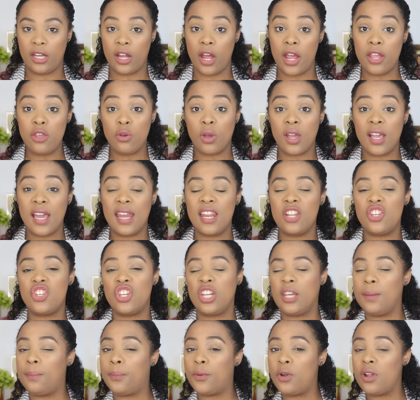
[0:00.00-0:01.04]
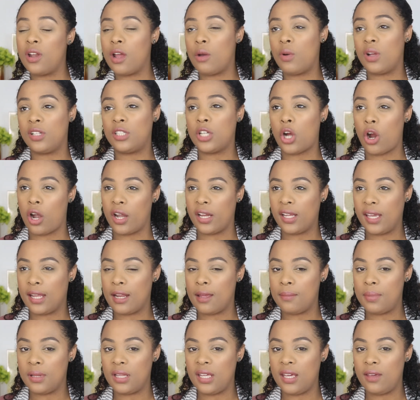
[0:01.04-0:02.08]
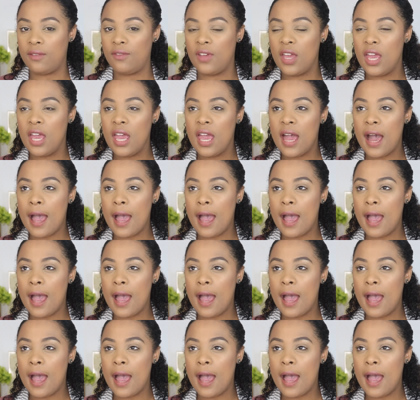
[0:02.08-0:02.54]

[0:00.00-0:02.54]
and you can get it cheaper now at Target, I believe.